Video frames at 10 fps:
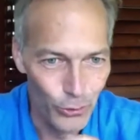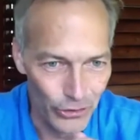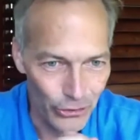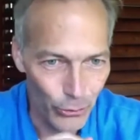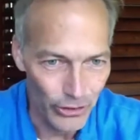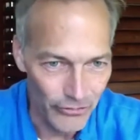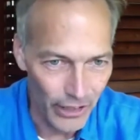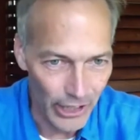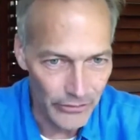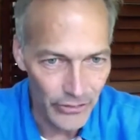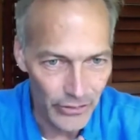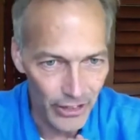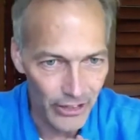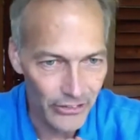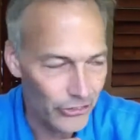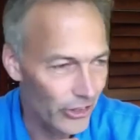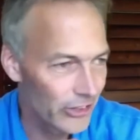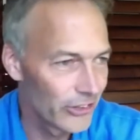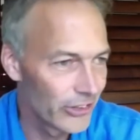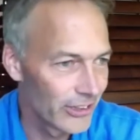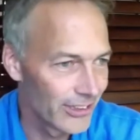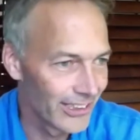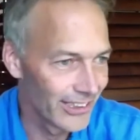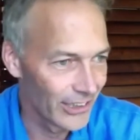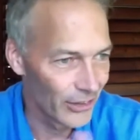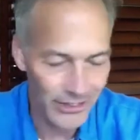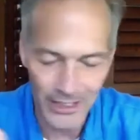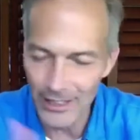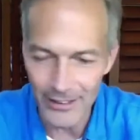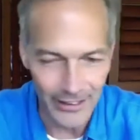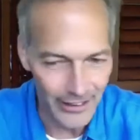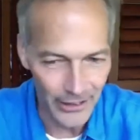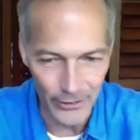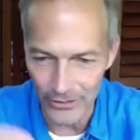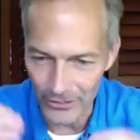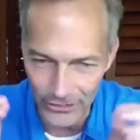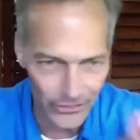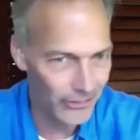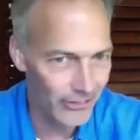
or 25, they've got their doctorate and they're killing it.